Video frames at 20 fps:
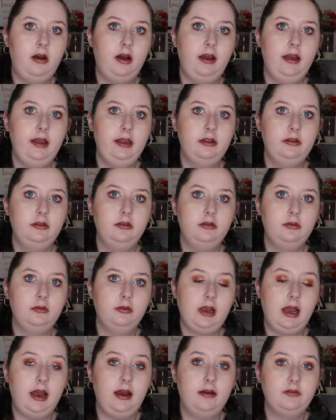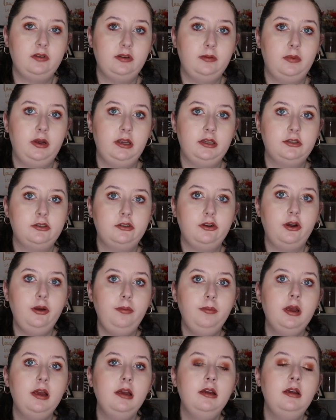I look after my
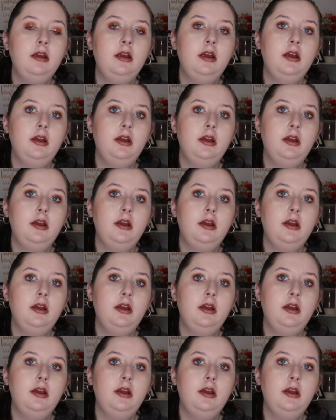stoma.